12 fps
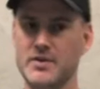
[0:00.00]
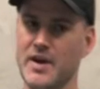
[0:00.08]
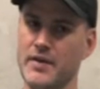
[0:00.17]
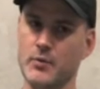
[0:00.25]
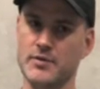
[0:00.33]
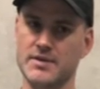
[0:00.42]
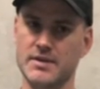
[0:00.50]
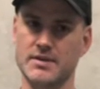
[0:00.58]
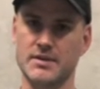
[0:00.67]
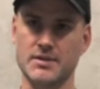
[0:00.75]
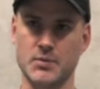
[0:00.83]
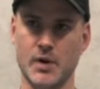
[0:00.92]
me is, I think with
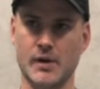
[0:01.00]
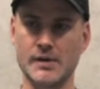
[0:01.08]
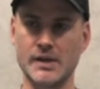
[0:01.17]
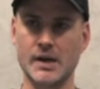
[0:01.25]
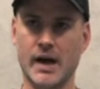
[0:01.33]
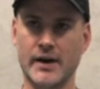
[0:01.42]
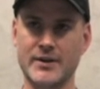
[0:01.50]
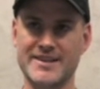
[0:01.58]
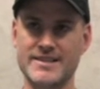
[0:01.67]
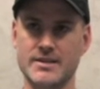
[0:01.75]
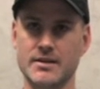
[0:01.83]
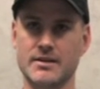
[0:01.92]
Tintin as well, I don't
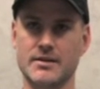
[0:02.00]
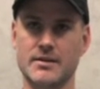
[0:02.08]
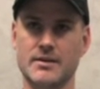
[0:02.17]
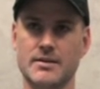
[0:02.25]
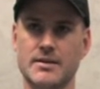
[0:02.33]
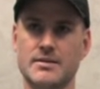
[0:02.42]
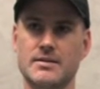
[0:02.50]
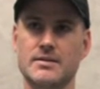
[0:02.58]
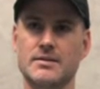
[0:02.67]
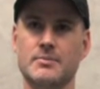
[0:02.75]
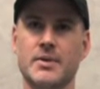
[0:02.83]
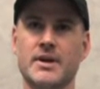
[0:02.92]
consider
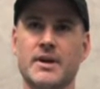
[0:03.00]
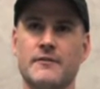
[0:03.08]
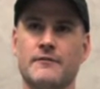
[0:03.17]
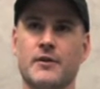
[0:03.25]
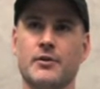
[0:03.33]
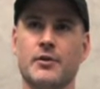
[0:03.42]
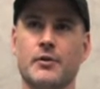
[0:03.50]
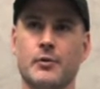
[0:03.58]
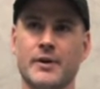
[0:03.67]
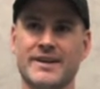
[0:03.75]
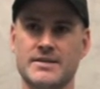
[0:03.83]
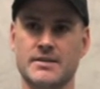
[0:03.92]
Tintin to be a
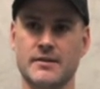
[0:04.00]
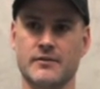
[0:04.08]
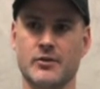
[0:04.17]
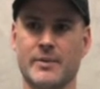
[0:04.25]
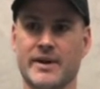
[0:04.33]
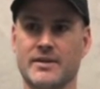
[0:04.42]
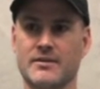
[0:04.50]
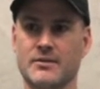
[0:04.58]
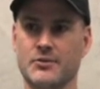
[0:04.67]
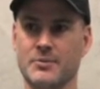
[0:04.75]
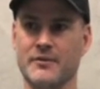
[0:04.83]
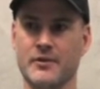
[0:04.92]
photorealistic film. I
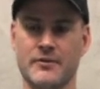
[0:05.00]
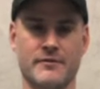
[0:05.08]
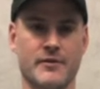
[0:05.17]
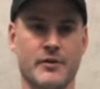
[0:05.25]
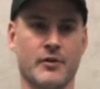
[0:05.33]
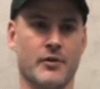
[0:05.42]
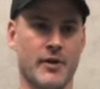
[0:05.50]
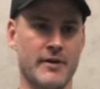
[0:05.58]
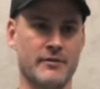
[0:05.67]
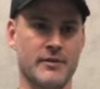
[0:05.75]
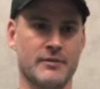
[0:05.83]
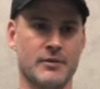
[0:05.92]
consider it to be a very
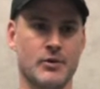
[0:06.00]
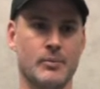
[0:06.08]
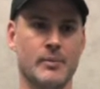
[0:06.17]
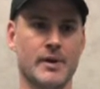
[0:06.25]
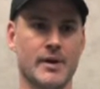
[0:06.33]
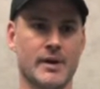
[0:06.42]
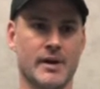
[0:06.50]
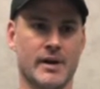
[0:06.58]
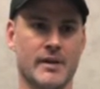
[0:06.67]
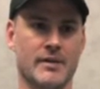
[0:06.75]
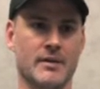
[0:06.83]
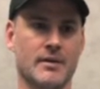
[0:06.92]
photographic film,
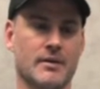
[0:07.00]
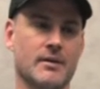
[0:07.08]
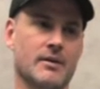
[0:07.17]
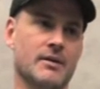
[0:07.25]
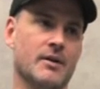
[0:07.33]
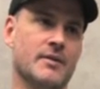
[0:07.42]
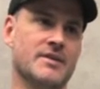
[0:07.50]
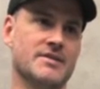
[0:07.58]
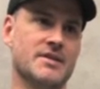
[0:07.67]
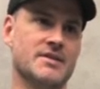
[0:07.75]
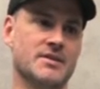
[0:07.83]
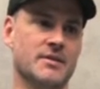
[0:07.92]
and I think
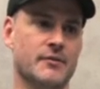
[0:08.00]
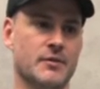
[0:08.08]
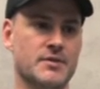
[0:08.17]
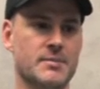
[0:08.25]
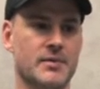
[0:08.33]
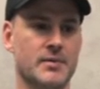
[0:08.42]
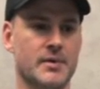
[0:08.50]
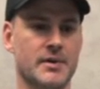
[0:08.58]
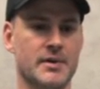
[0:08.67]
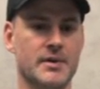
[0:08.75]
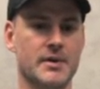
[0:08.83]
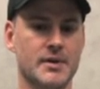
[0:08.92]
there's a difference
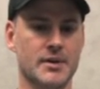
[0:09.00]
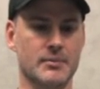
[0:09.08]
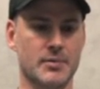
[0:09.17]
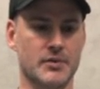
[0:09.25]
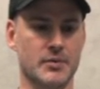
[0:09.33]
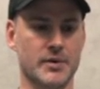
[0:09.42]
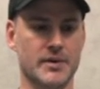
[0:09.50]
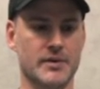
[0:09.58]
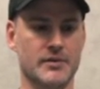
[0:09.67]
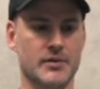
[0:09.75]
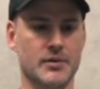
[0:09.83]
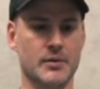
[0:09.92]
between the
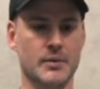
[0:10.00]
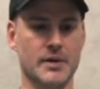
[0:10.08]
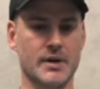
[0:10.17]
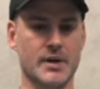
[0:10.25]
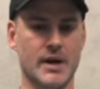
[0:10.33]
two,